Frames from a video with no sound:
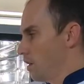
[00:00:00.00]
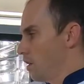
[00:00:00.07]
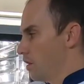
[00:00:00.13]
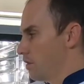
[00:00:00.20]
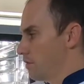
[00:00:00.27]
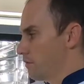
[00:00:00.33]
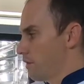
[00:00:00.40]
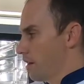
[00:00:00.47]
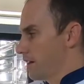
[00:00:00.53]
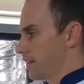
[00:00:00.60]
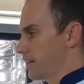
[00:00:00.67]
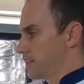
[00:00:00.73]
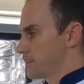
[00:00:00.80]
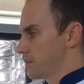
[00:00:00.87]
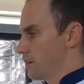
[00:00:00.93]
On the right
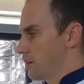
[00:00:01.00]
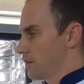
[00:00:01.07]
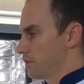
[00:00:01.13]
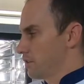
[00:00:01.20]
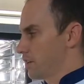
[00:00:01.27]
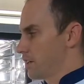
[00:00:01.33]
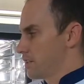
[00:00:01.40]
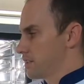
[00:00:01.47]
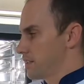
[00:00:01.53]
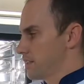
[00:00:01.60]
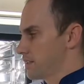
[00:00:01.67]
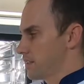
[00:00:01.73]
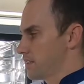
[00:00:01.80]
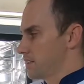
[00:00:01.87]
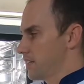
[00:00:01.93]
hand side, you'll notice
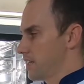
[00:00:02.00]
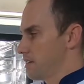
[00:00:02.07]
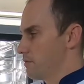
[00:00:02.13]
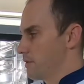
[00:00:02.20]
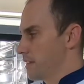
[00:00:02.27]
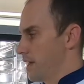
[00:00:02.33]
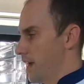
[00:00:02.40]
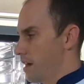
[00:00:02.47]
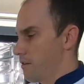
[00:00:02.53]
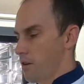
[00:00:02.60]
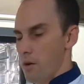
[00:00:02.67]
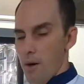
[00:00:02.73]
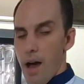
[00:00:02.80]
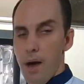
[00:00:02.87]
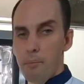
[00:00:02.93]
there's a T with the
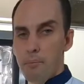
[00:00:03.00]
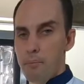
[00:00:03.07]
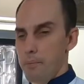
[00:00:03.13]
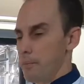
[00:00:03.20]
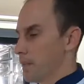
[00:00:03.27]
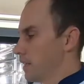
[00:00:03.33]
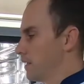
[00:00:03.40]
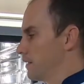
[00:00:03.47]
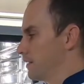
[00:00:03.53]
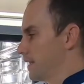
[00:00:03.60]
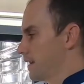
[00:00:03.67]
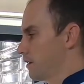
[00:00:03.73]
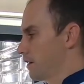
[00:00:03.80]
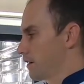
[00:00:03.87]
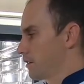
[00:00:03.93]
arrow up.
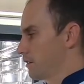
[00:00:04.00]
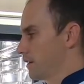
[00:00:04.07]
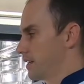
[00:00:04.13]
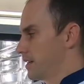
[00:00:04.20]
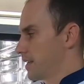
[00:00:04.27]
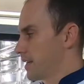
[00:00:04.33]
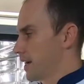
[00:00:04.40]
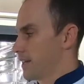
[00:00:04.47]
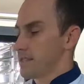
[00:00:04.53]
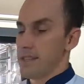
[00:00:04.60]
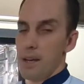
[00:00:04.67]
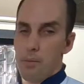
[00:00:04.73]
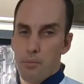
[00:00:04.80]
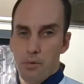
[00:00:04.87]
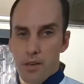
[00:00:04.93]
That icon indicates
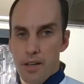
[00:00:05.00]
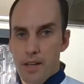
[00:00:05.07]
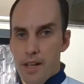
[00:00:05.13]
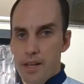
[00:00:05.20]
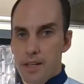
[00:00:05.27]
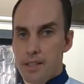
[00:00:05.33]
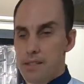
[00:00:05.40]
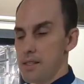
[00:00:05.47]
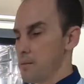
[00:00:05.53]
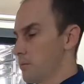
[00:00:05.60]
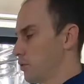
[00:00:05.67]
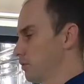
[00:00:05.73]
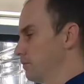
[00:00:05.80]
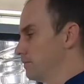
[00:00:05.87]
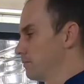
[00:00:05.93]
our preheating
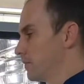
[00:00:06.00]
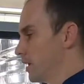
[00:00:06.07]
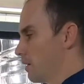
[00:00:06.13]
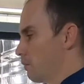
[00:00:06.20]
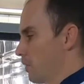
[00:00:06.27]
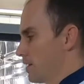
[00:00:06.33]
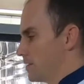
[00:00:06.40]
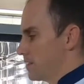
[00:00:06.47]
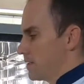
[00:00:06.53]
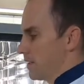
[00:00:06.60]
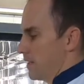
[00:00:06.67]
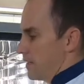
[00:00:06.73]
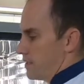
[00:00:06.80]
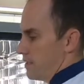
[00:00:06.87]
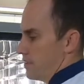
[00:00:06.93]
symbol, and once
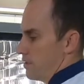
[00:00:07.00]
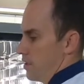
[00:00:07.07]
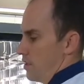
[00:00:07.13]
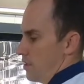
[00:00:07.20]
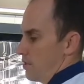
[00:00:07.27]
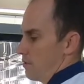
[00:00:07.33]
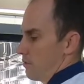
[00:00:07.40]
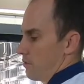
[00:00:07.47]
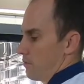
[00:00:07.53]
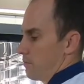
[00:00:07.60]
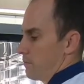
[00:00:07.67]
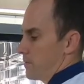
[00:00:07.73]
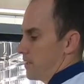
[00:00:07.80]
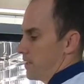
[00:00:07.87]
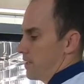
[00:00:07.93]
selected, you'll
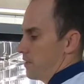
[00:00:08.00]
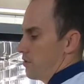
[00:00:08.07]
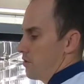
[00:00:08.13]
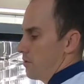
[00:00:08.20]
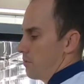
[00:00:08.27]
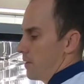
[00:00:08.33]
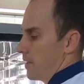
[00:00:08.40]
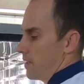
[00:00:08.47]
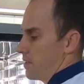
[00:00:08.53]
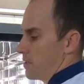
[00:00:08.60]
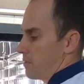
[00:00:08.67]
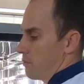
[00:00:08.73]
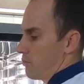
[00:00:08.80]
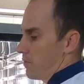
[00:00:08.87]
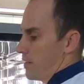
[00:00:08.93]
see the unit begin
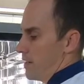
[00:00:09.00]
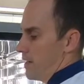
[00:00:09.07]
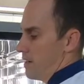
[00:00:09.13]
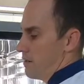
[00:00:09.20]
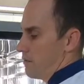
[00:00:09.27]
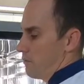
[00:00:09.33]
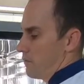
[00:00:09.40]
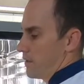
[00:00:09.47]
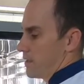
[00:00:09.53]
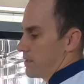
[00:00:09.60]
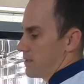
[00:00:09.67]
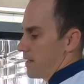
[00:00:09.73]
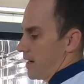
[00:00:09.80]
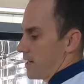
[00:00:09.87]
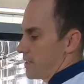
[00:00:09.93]
to preheat with a
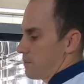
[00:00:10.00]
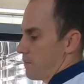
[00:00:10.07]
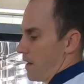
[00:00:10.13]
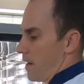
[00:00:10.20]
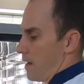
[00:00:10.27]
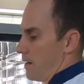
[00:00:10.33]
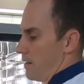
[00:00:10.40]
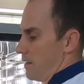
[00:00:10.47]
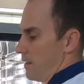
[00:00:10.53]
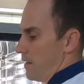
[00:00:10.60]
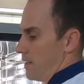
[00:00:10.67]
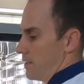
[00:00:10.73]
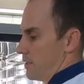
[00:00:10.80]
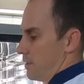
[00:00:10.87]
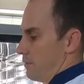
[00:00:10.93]
status bar
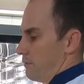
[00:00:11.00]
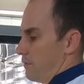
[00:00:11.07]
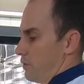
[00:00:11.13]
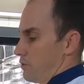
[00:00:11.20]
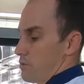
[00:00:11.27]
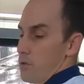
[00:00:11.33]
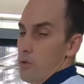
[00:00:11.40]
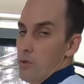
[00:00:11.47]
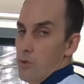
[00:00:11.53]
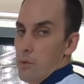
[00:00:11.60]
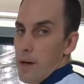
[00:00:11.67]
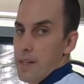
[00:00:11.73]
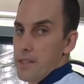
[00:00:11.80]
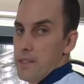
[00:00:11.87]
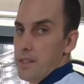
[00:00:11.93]
until it fills all the
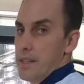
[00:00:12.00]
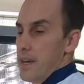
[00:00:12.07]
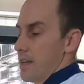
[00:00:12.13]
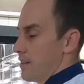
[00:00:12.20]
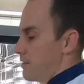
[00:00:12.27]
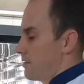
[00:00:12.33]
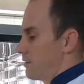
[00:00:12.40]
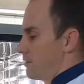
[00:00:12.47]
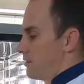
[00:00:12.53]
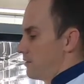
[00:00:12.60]
way to the end.